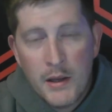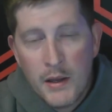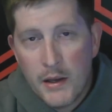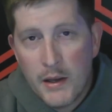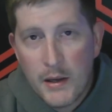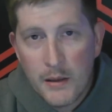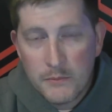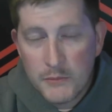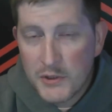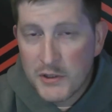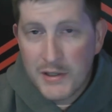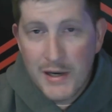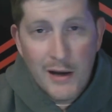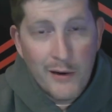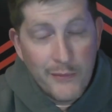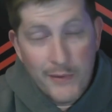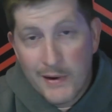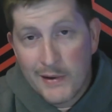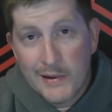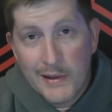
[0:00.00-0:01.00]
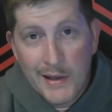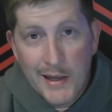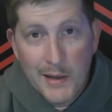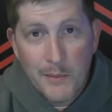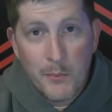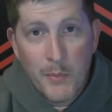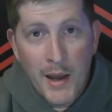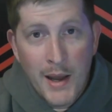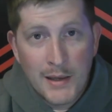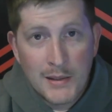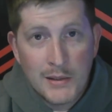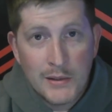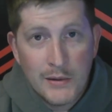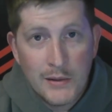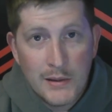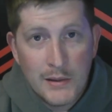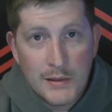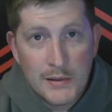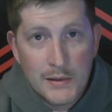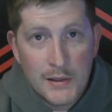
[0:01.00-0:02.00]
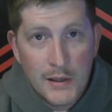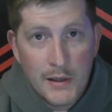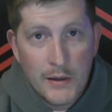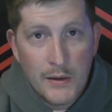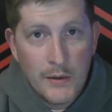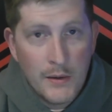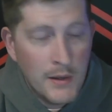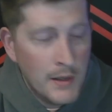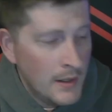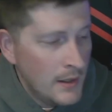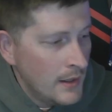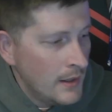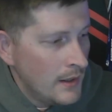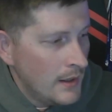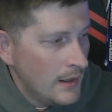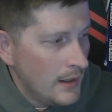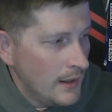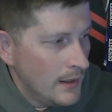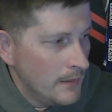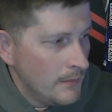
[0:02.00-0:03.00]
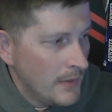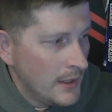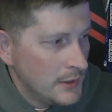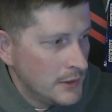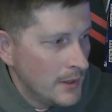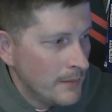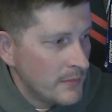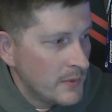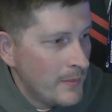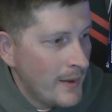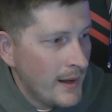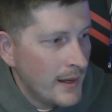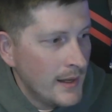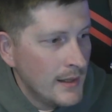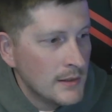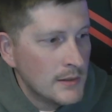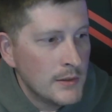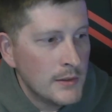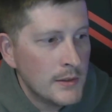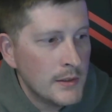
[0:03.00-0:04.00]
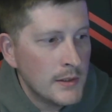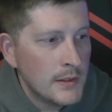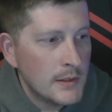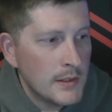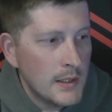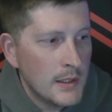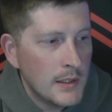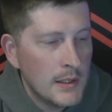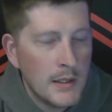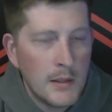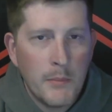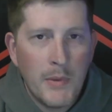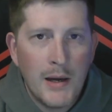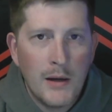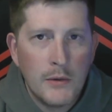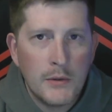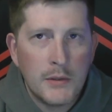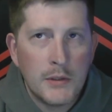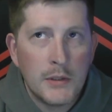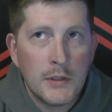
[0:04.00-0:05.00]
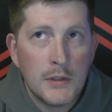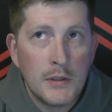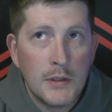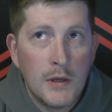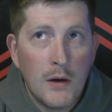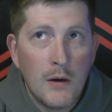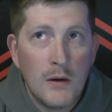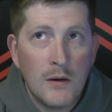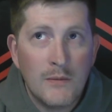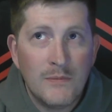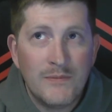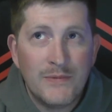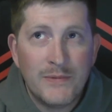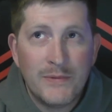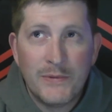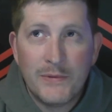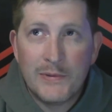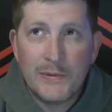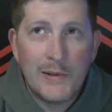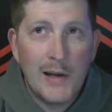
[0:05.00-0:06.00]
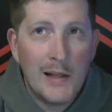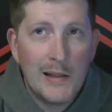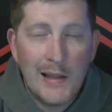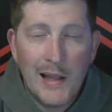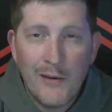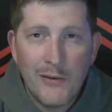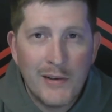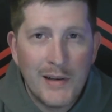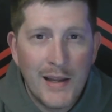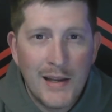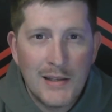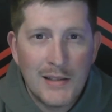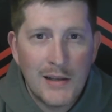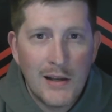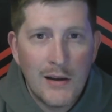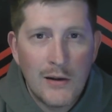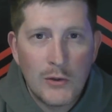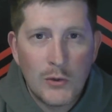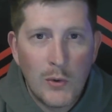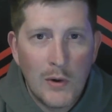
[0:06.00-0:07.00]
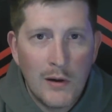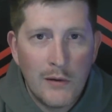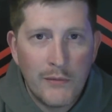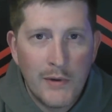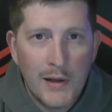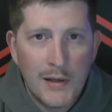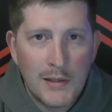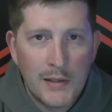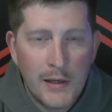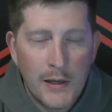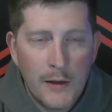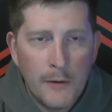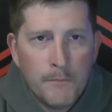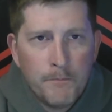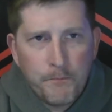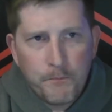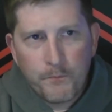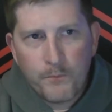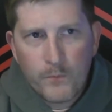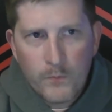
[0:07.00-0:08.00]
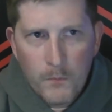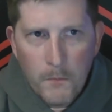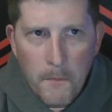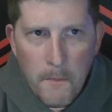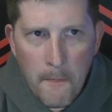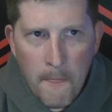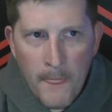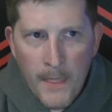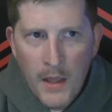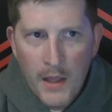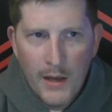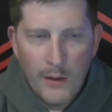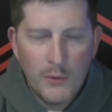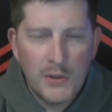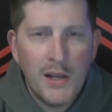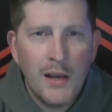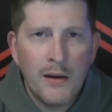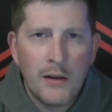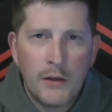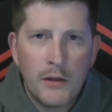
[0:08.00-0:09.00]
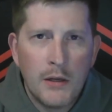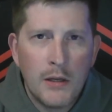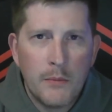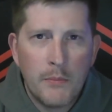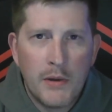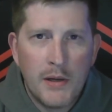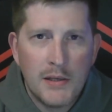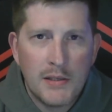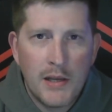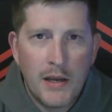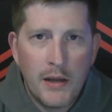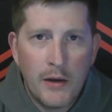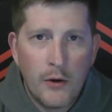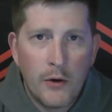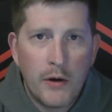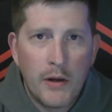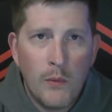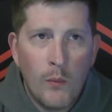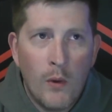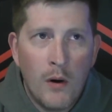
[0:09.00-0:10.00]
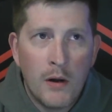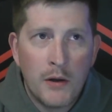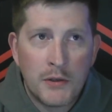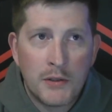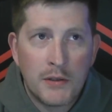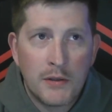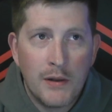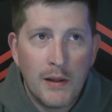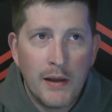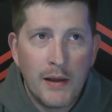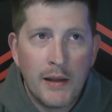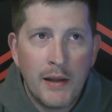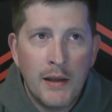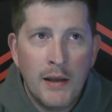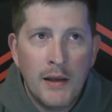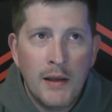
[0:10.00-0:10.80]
And I'm just now finally getting back to it. So I jumped back into it about 11 days ago, 12 days ago. And it was kind of good because I had already watched like